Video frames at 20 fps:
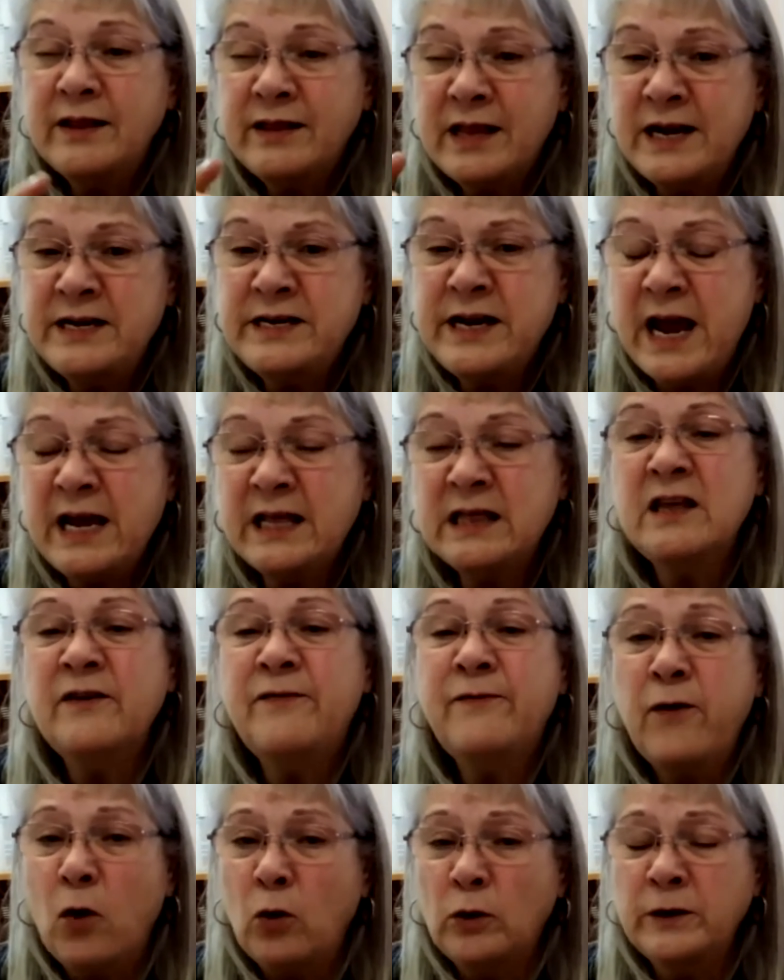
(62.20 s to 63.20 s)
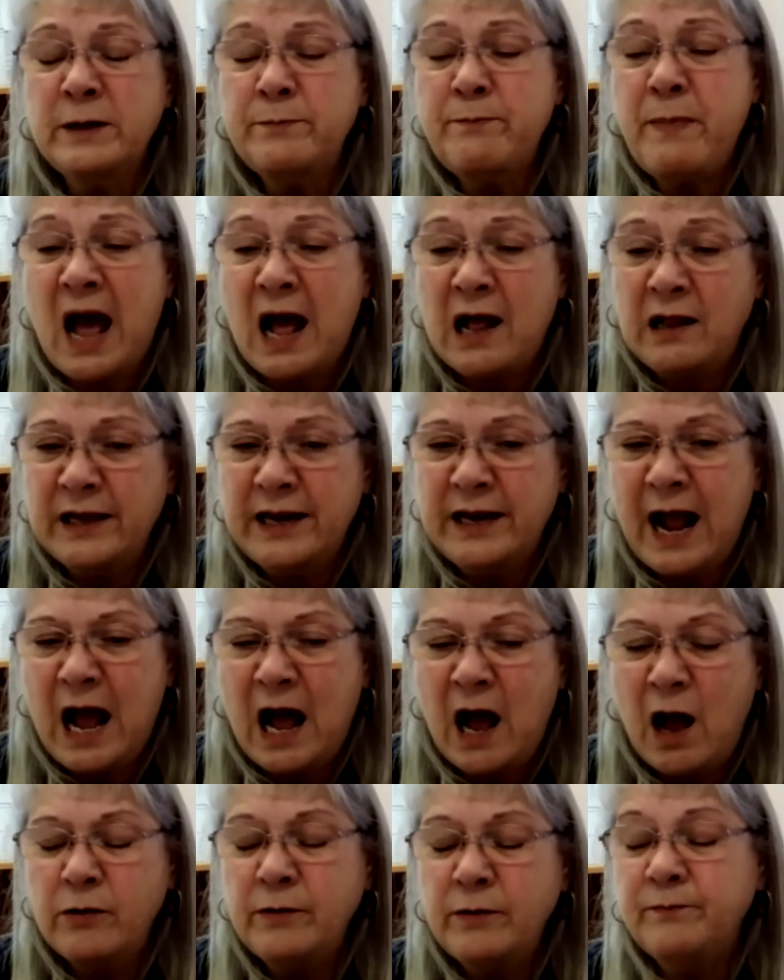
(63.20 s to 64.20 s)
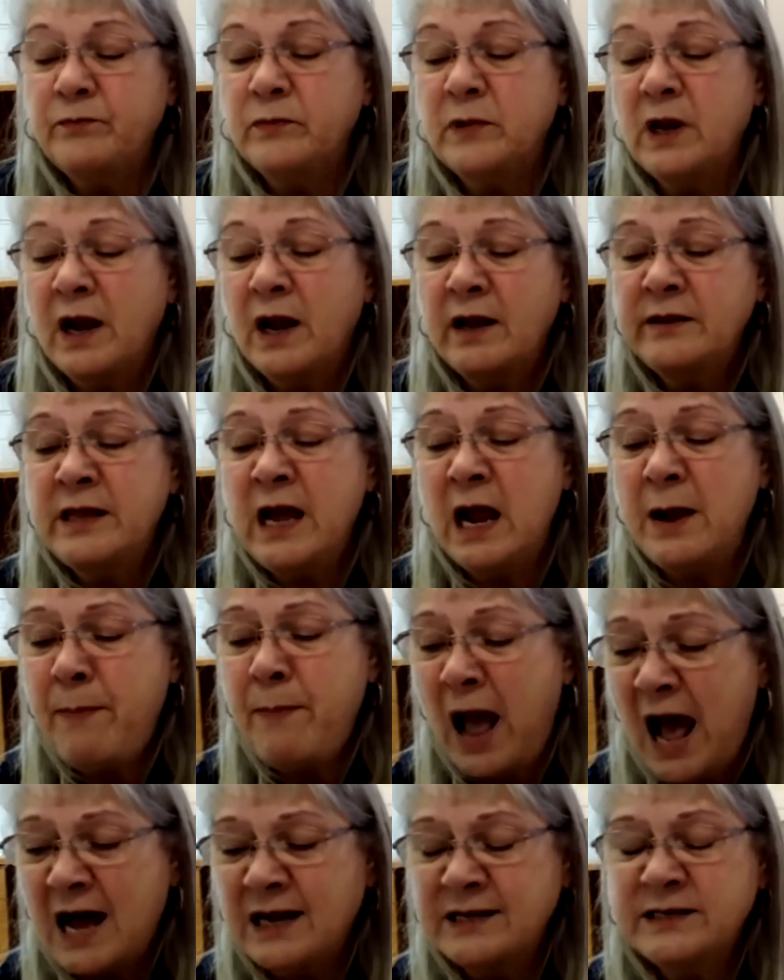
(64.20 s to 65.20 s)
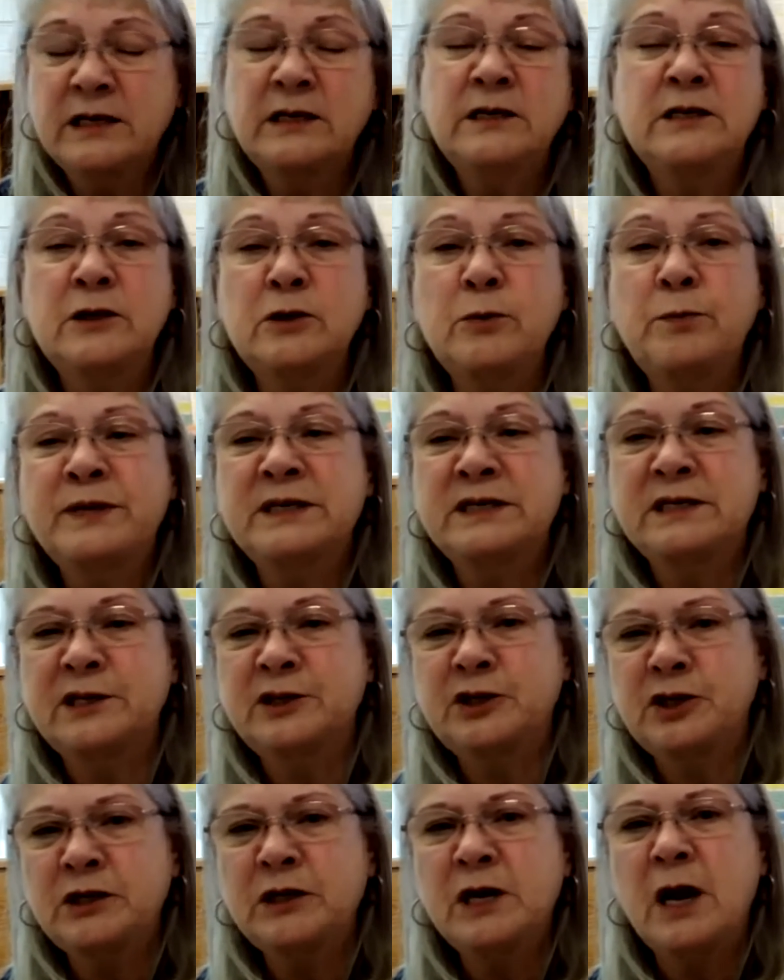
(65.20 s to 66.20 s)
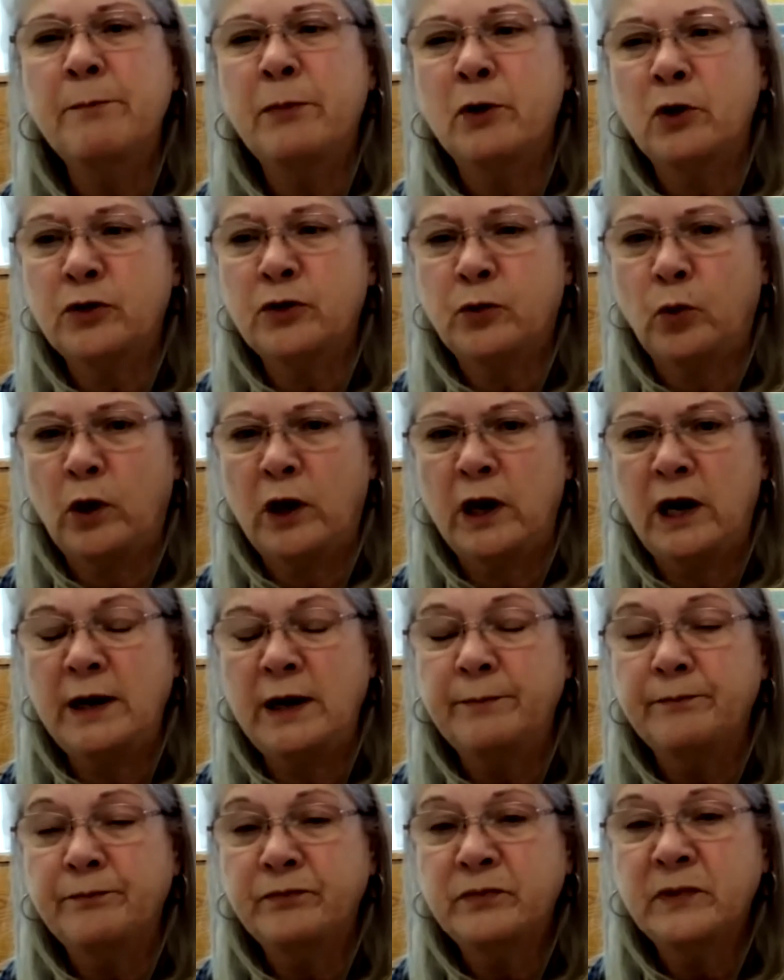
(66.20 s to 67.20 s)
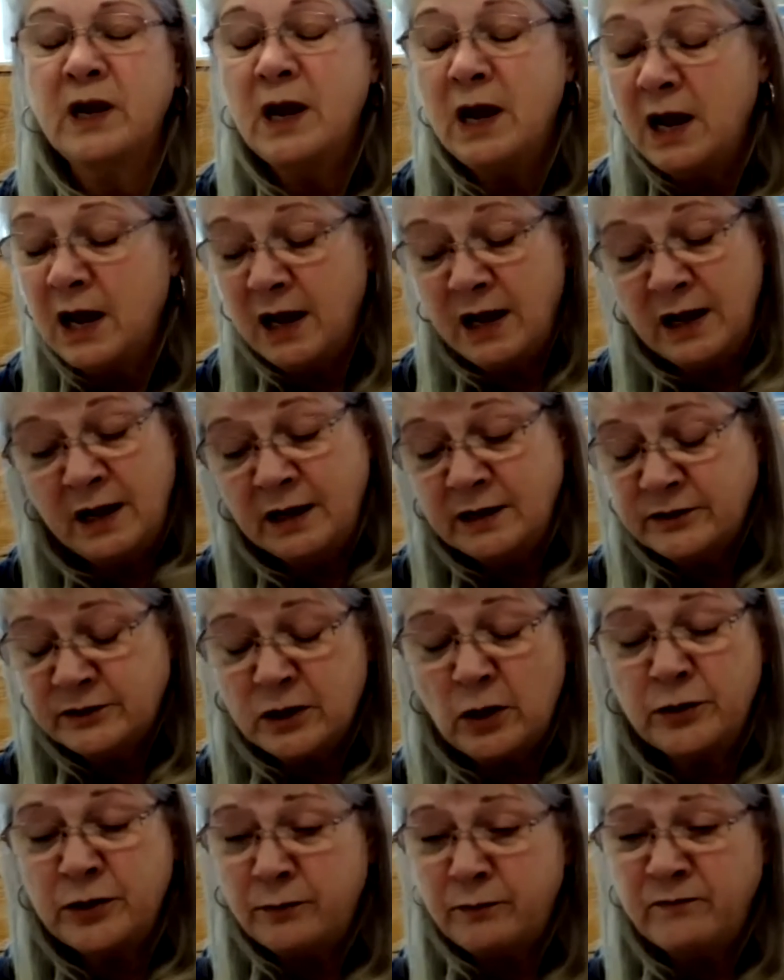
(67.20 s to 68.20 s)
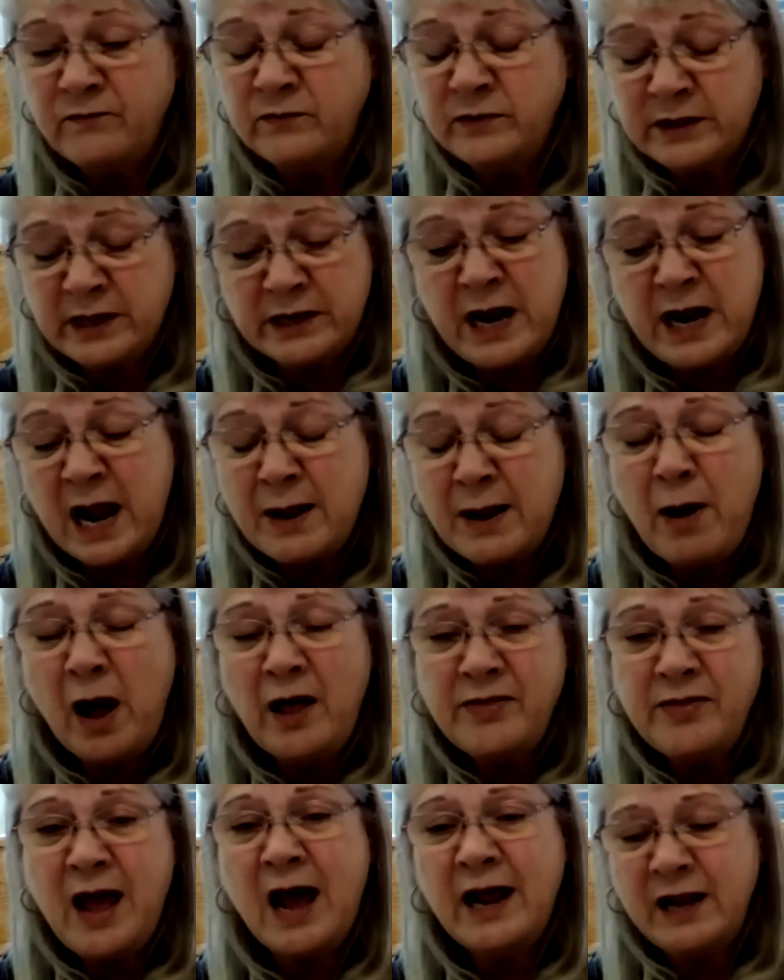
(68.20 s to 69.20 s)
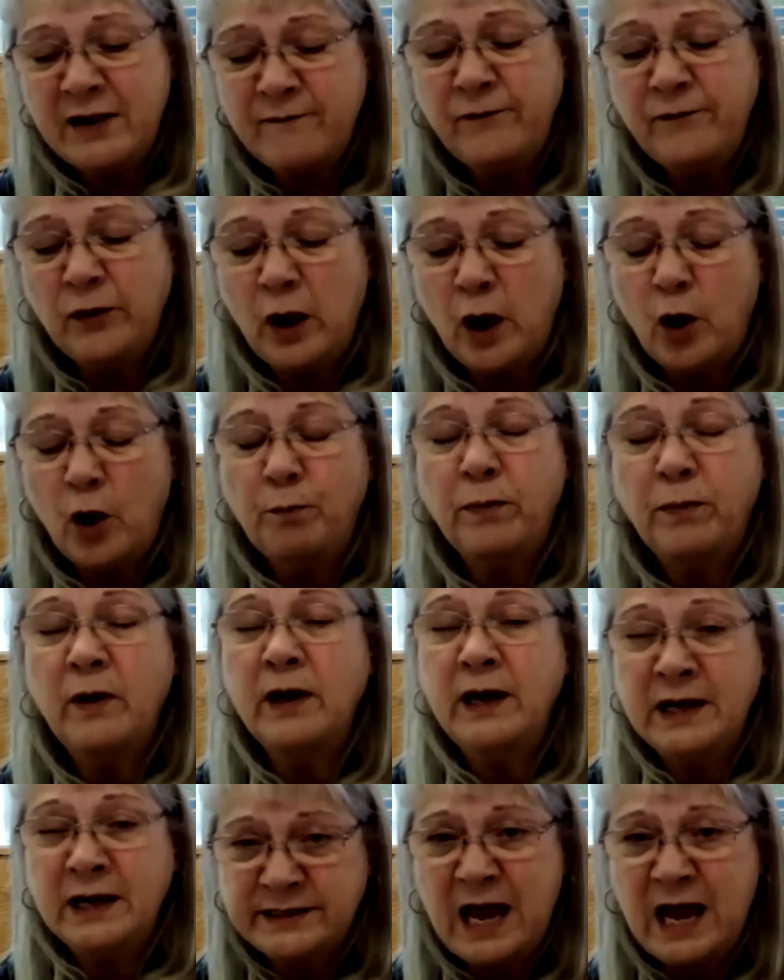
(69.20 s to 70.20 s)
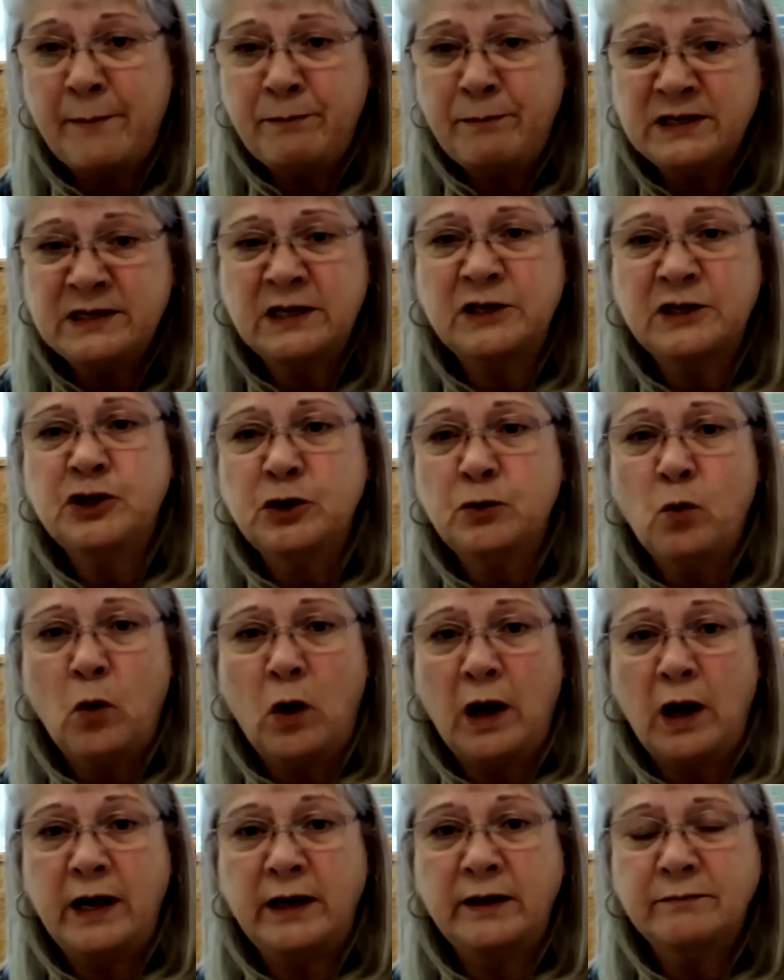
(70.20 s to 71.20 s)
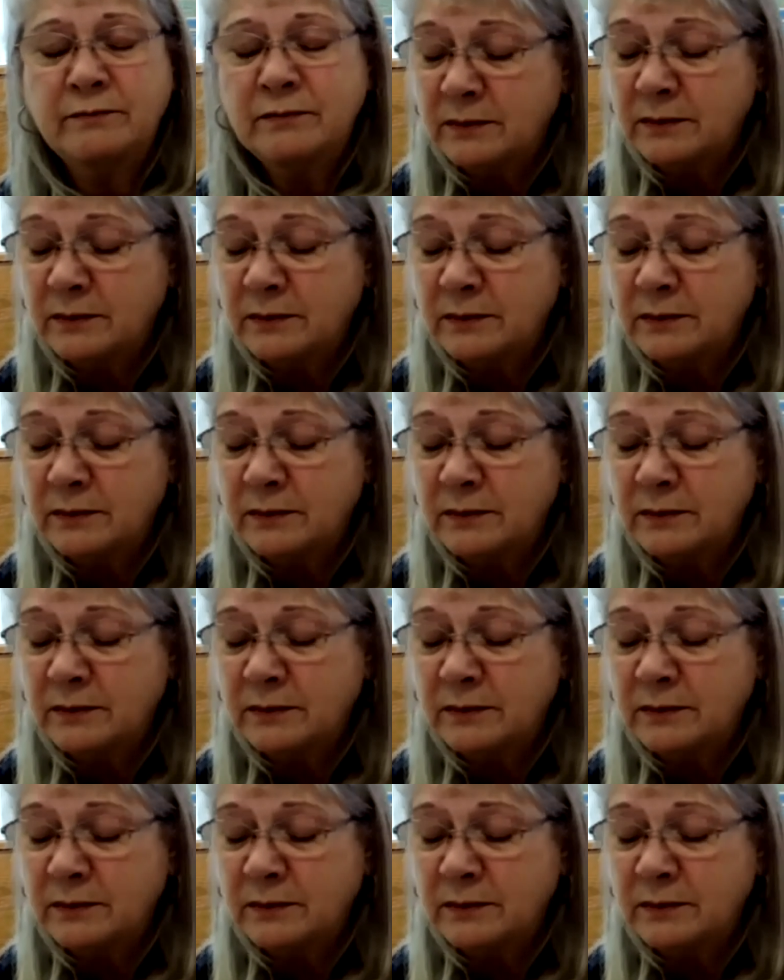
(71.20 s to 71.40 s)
They take the folded ballot out. They pass it to position number 3. So the name on that envelope is at position 1.